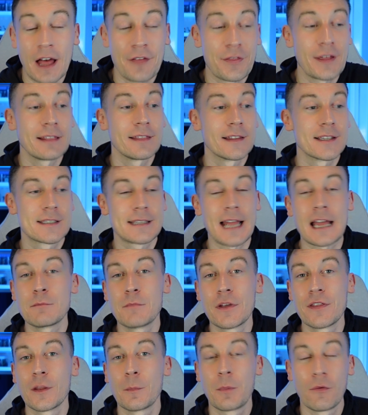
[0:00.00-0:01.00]
I think the
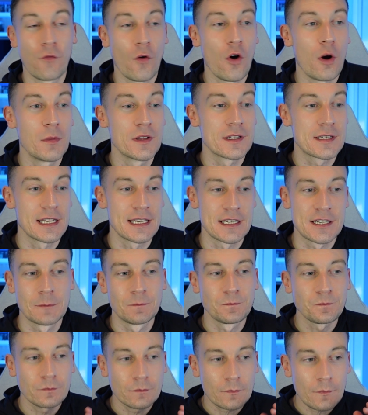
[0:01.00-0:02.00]
statement, the performance, it's
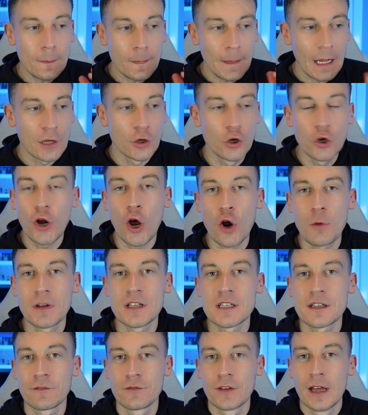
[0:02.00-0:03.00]
good
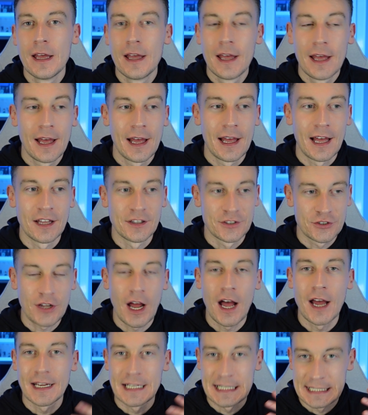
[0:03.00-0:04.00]
omens are
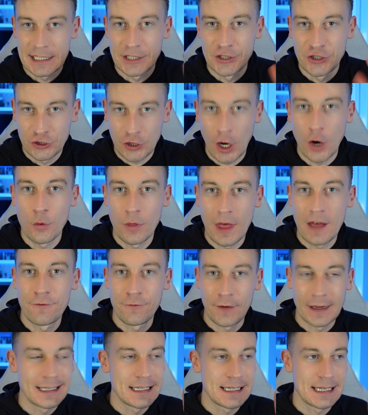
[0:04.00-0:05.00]
starting to show their
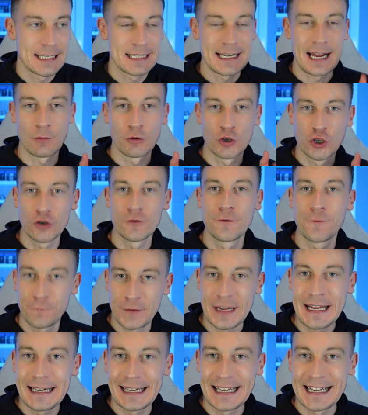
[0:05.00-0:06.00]
faces now. Good
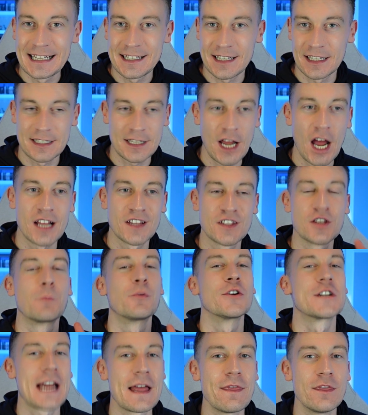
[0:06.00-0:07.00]
feelings are starting to
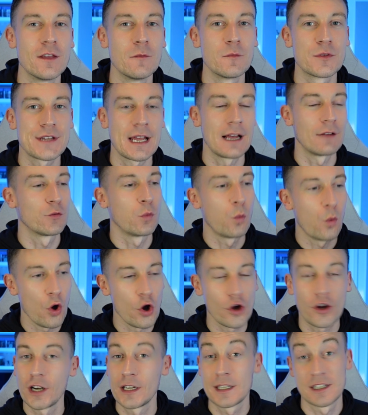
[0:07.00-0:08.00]
present themselves.
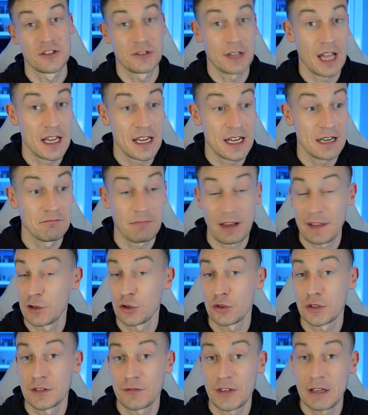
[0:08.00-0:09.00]
Walker is staying by the
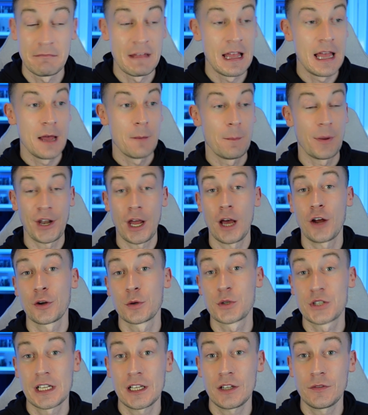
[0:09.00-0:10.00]
looks of it. Bernardo
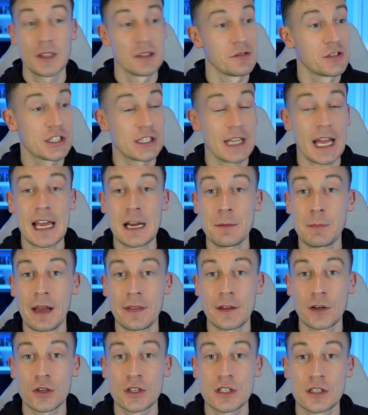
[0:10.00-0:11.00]
Silva is staying by
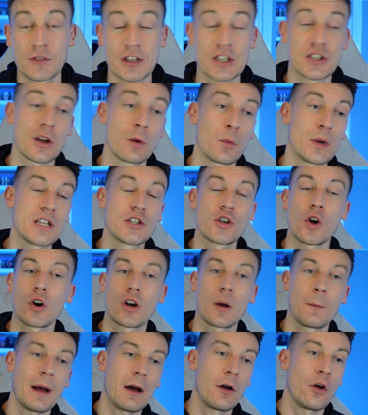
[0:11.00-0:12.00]
the looks of it. So we
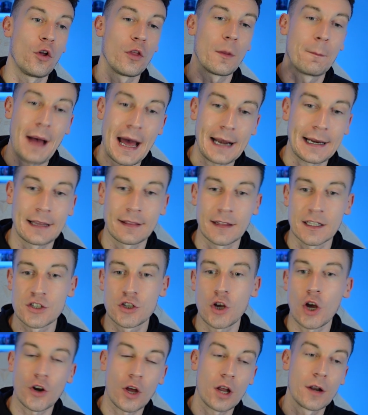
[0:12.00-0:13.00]
talk about all the panic that's
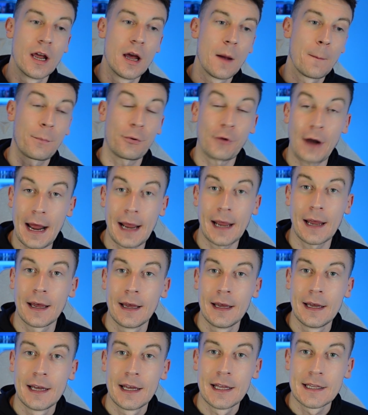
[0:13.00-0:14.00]
gone on prior
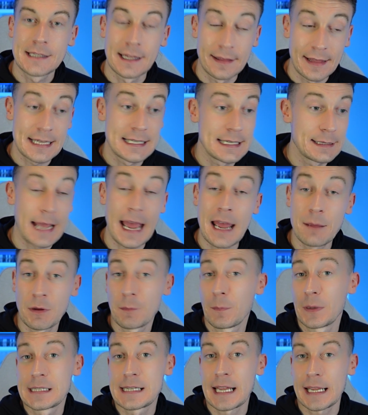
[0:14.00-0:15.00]
to this game in
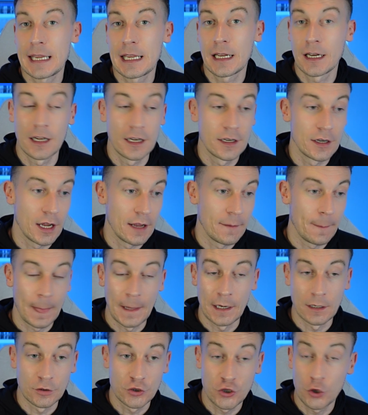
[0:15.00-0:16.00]
particular.
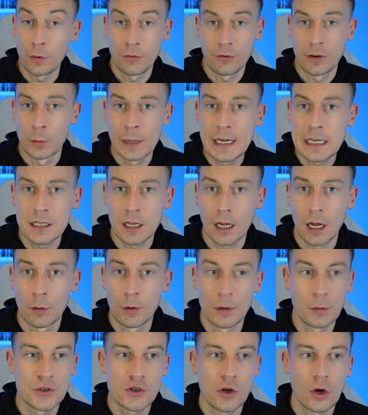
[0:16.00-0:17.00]
And 2 or 3 weeks ago,
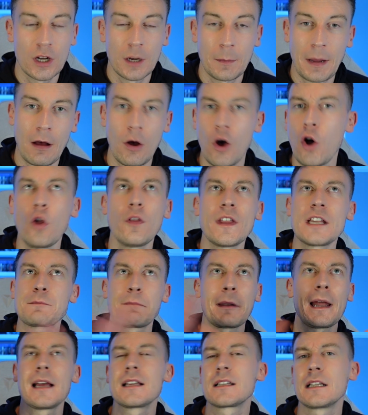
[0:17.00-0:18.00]
we were talking about all these
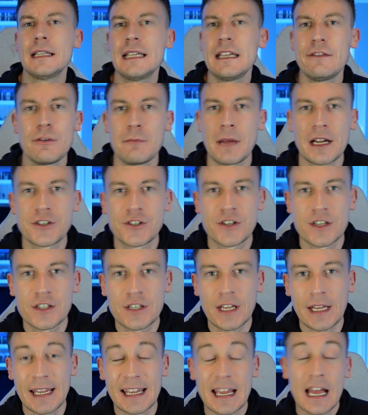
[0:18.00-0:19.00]
players are leaving Manchester
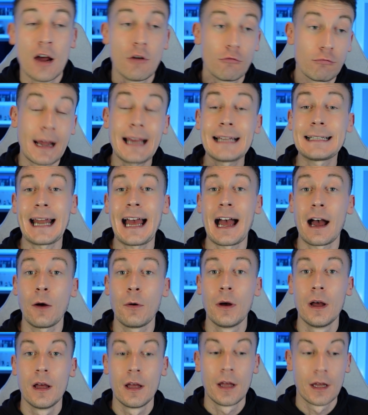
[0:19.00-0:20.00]
City. Right
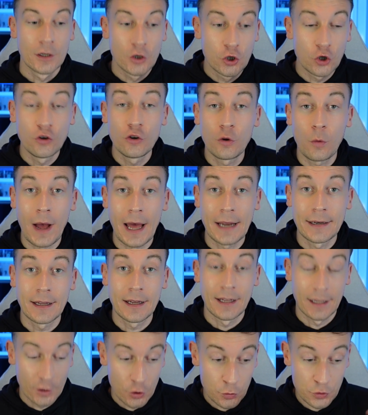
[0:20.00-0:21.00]
now, Gundogan,
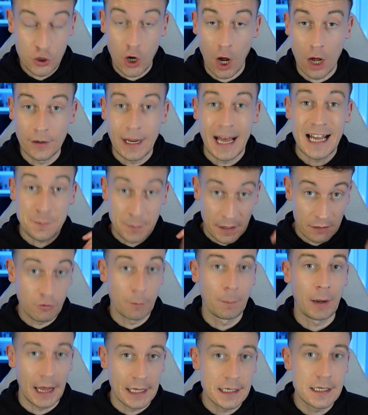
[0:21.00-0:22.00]
who's gone, has been
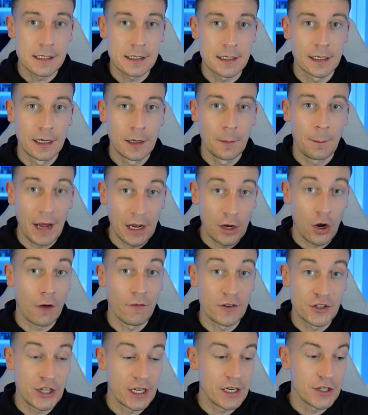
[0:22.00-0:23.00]
replaced by
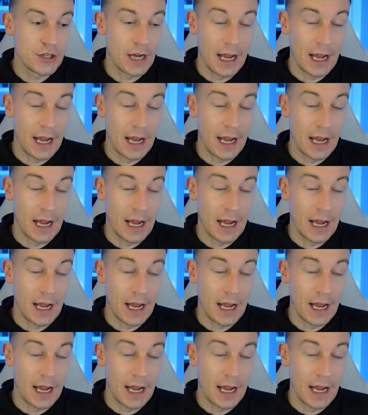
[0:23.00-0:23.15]
Kovacic.